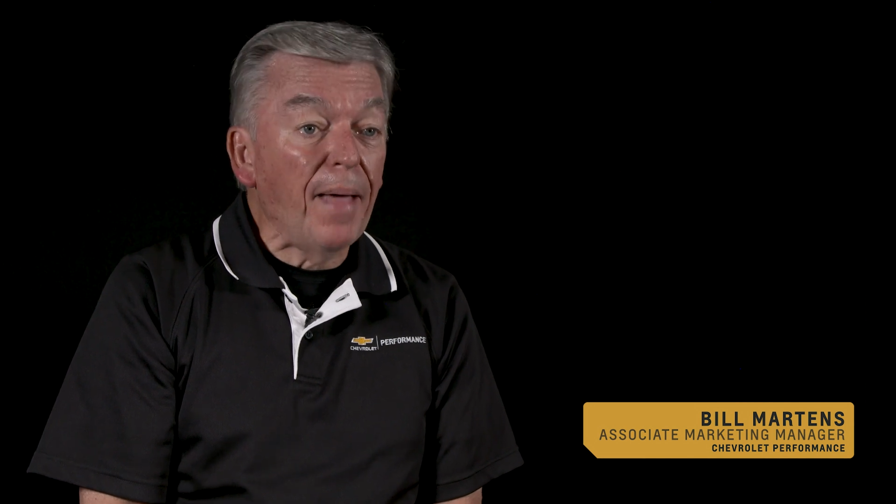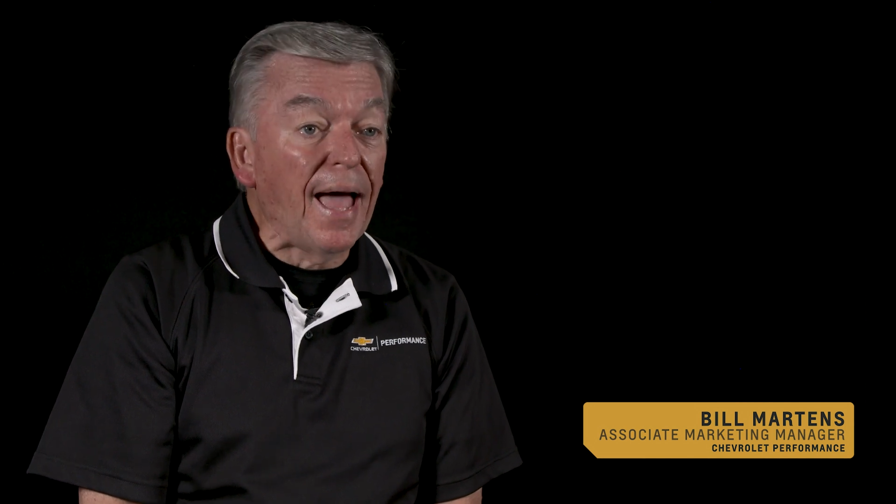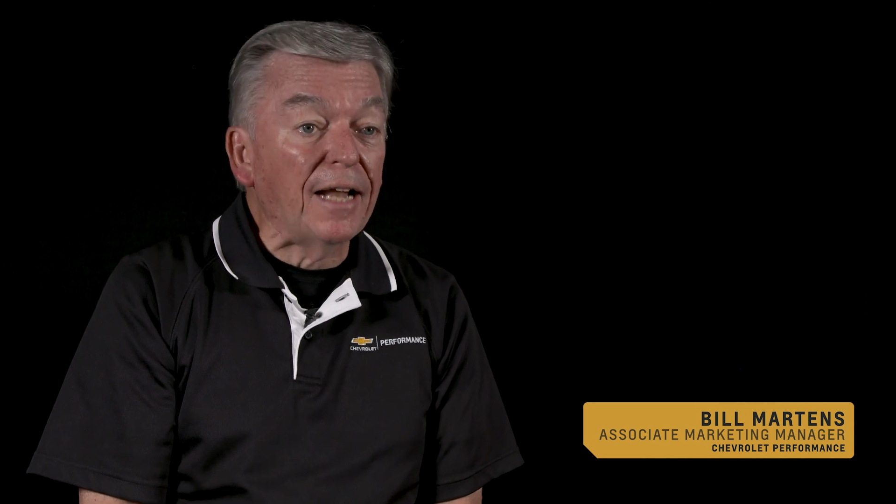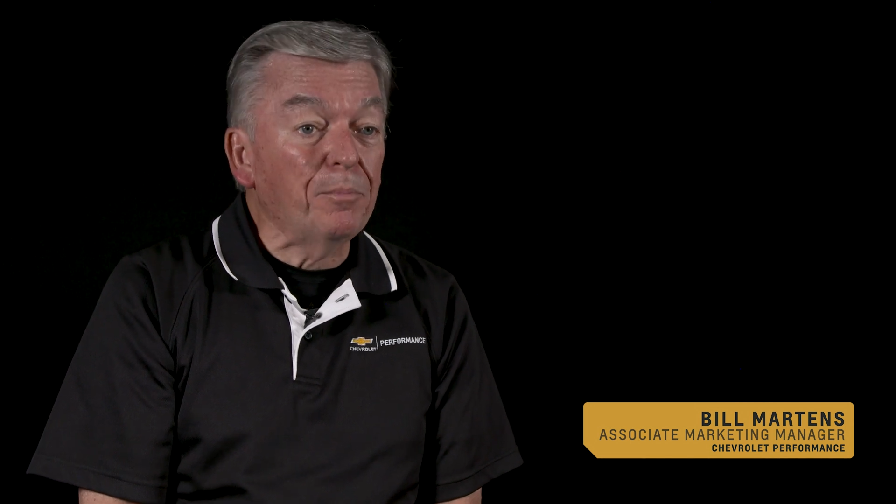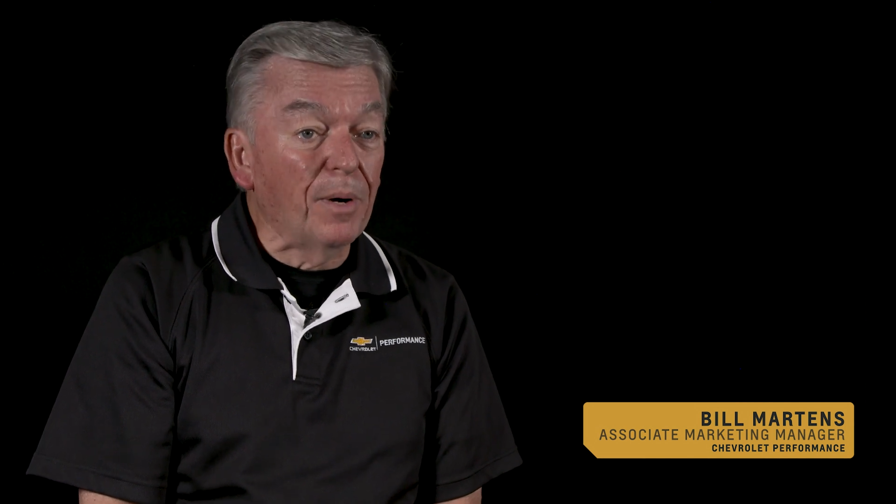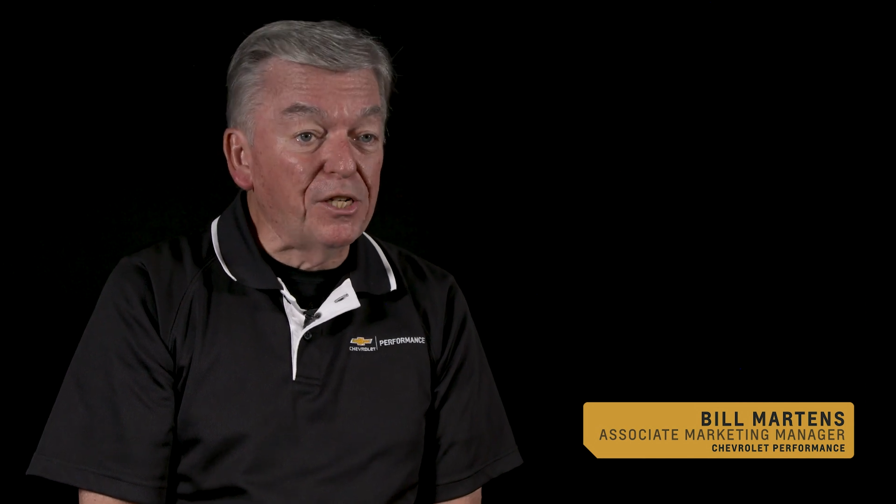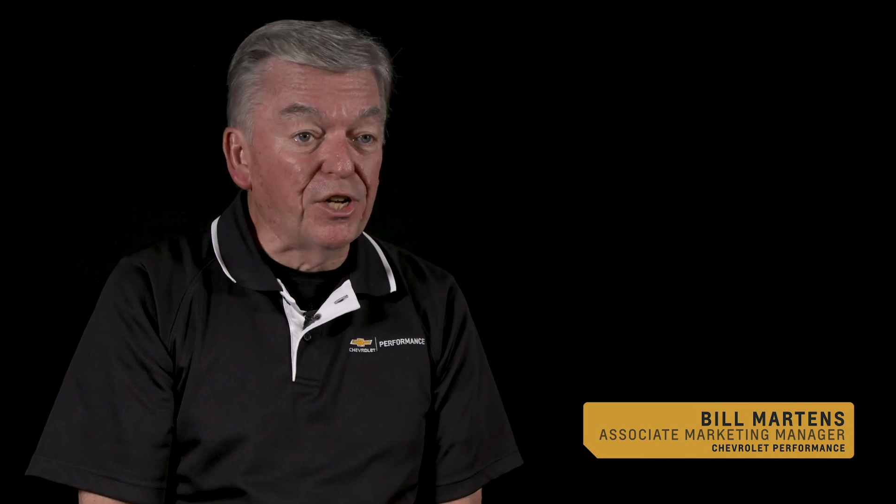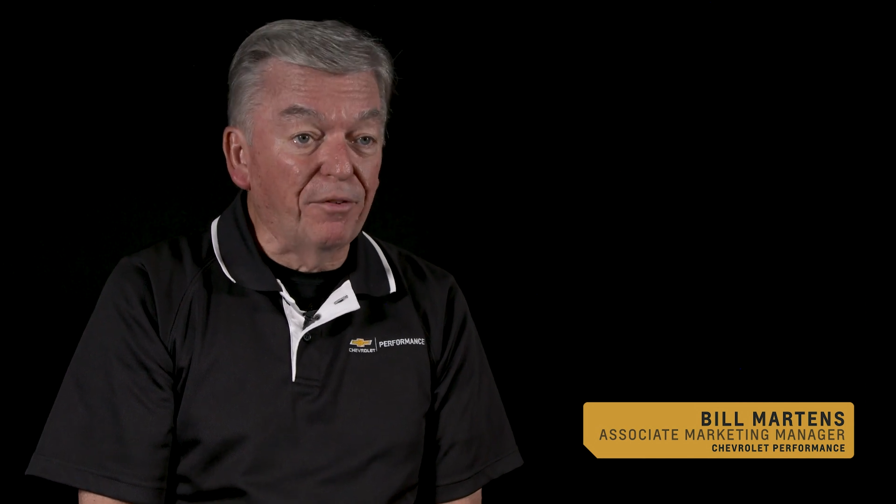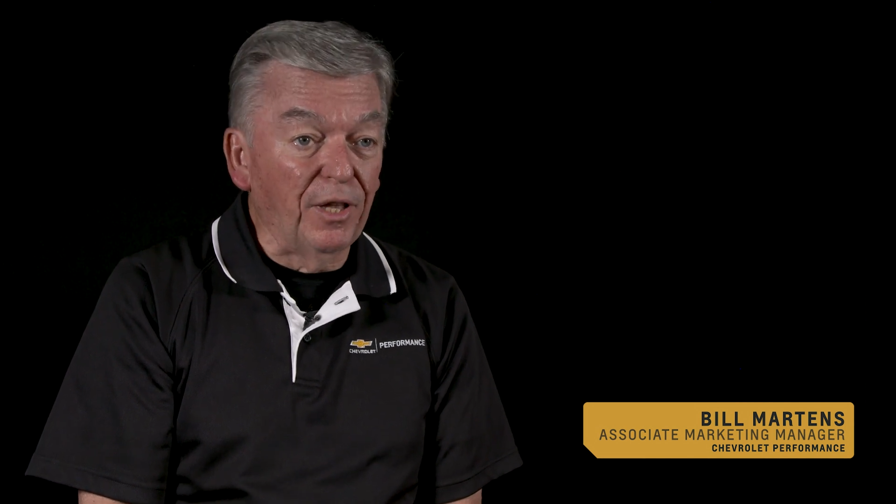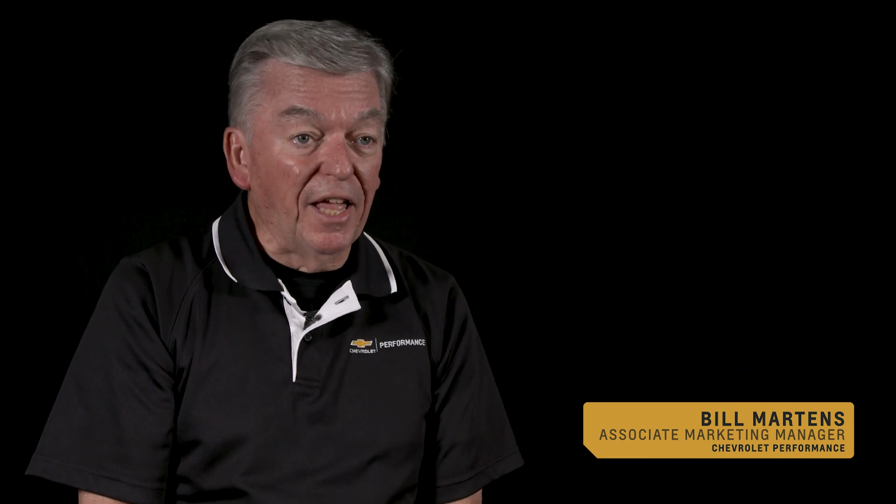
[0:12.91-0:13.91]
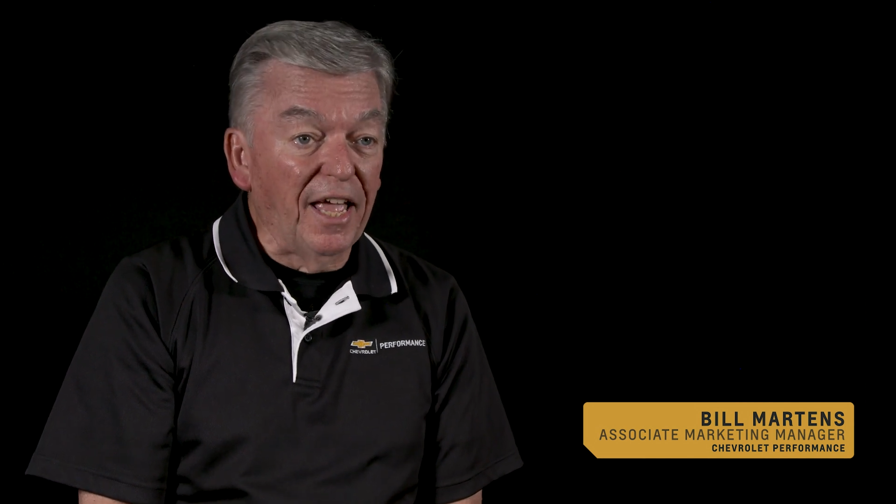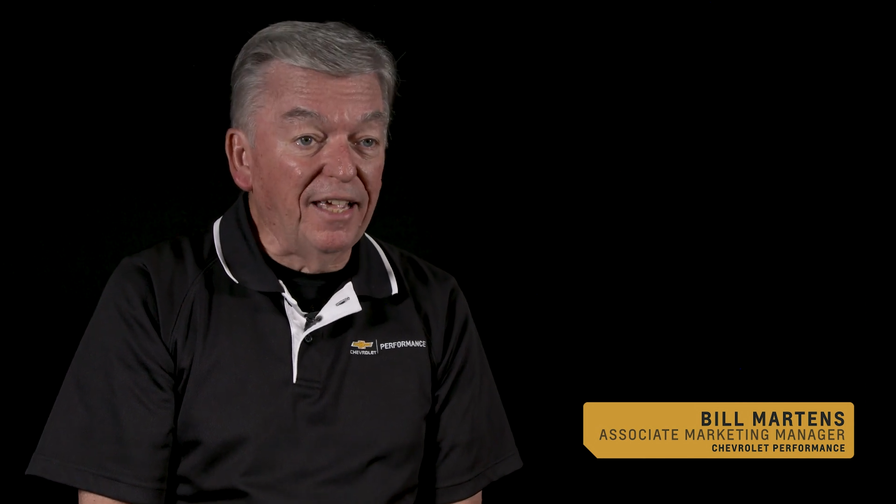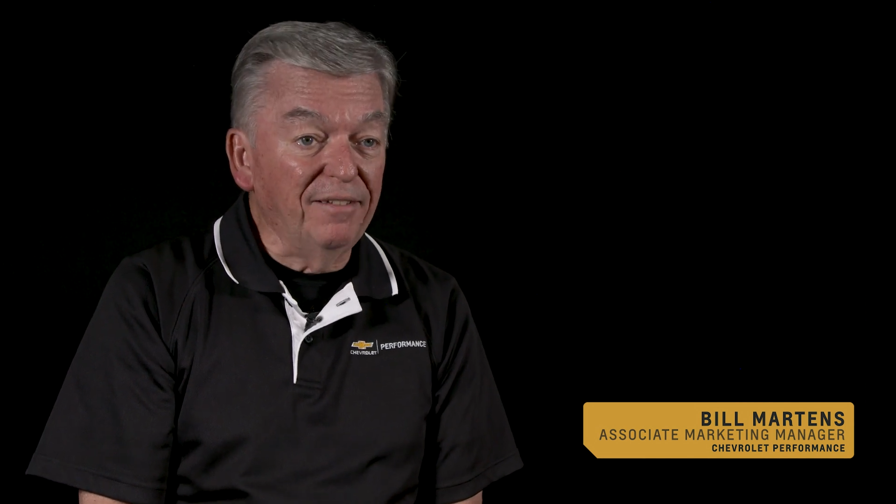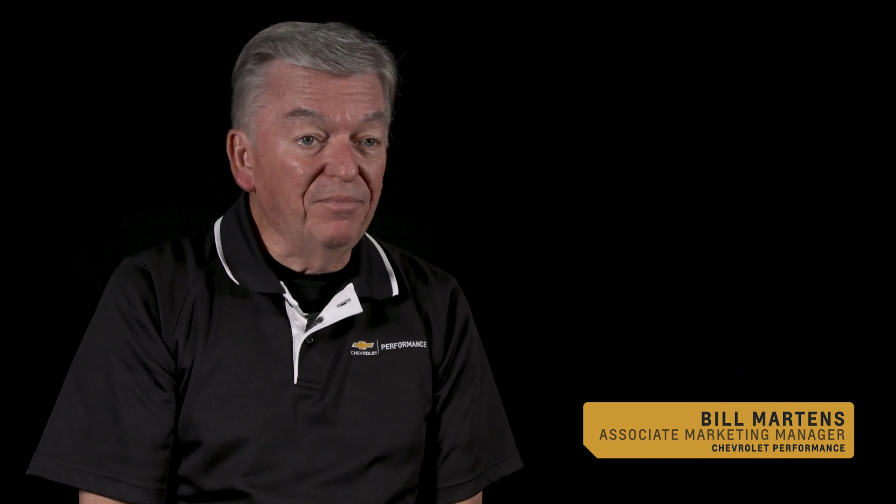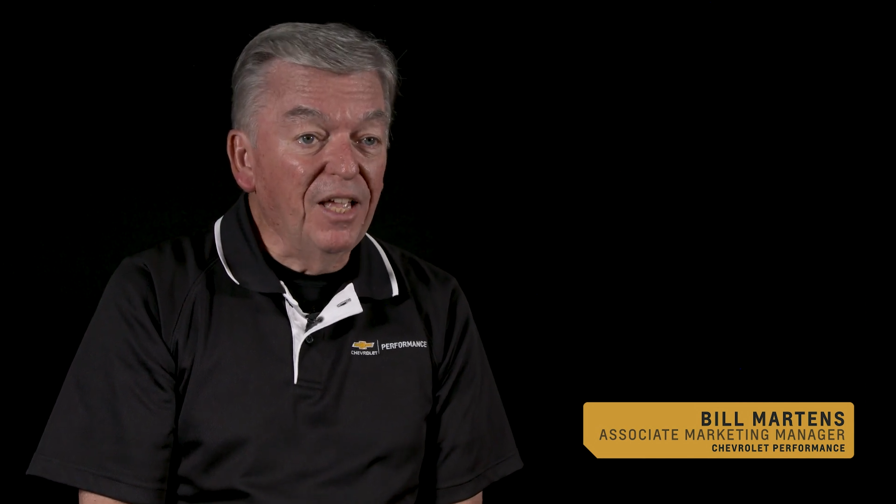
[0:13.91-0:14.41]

backed by Chevrolet.